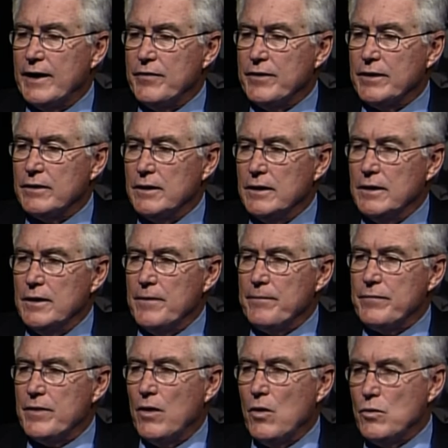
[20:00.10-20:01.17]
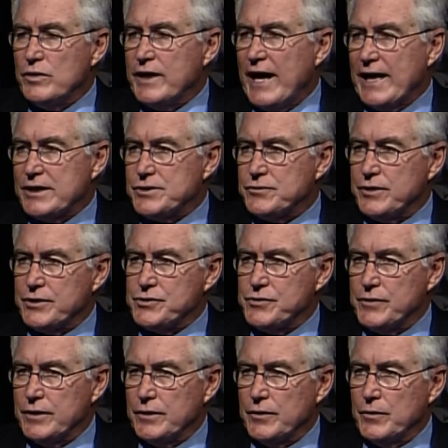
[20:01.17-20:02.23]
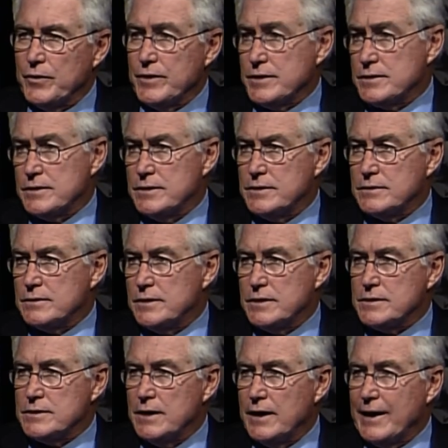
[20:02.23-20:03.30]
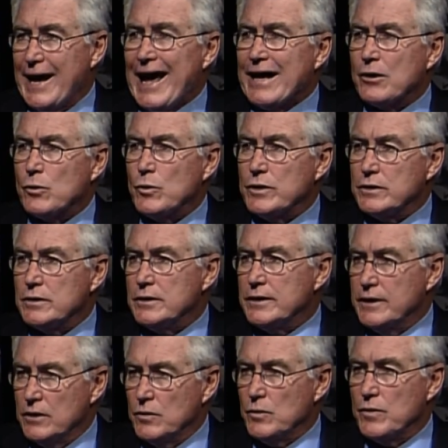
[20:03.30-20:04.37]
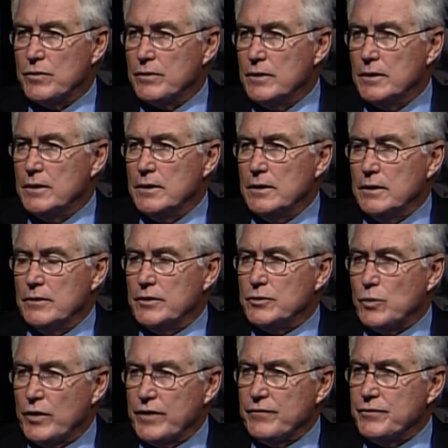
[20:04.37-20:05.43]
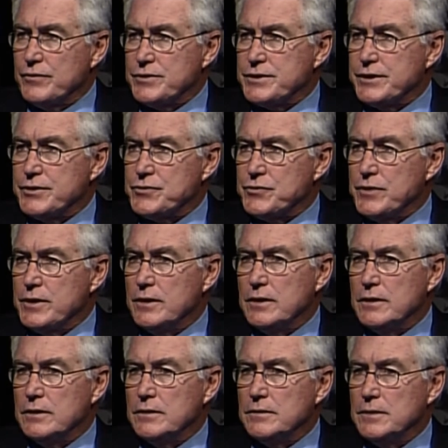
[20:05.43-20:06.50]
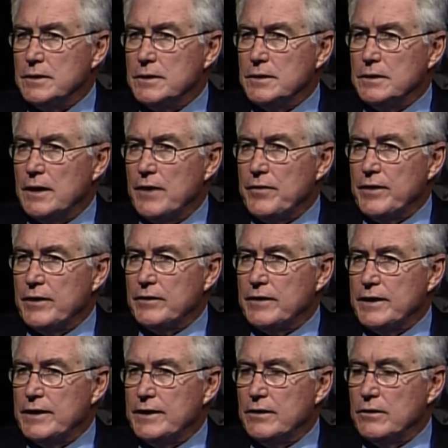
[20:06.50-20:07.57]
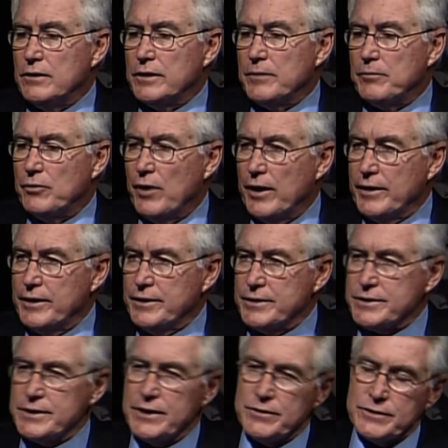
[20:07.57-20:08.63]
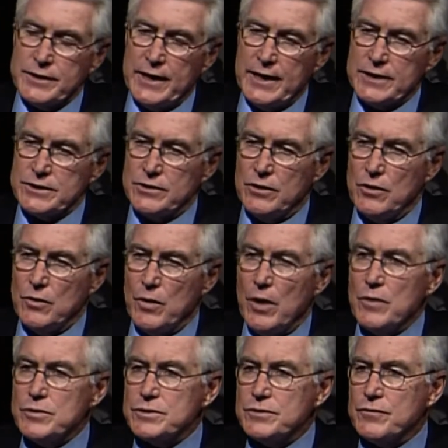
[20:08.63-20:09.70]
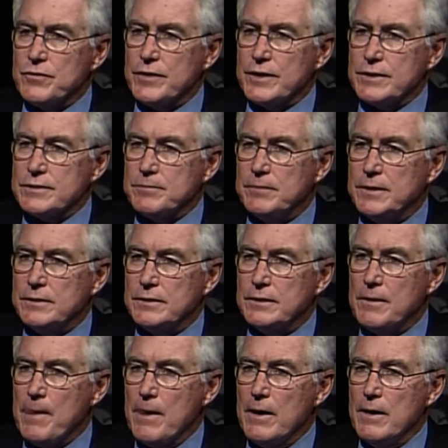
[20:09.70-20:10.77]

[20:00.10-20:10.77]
I think the whole tax structure in Illinois it's not adequate to deal with the 21st century. I think they need to look at broadening the sales tax and a whole host of things. But